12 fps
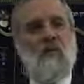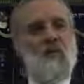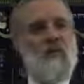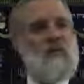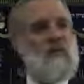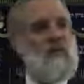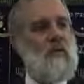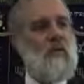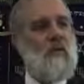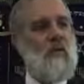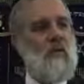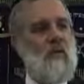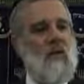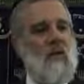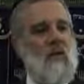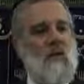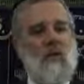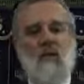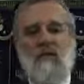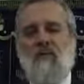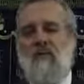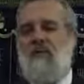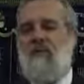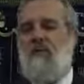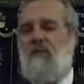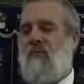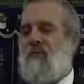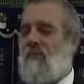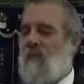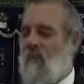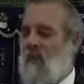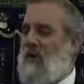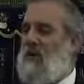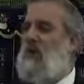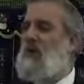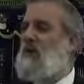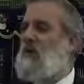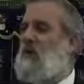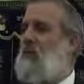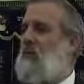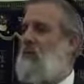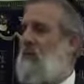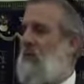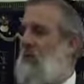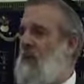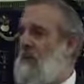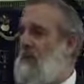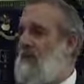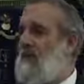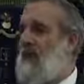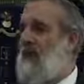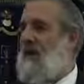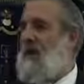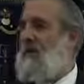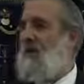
other words, if, if one needs to perform a mitzvah,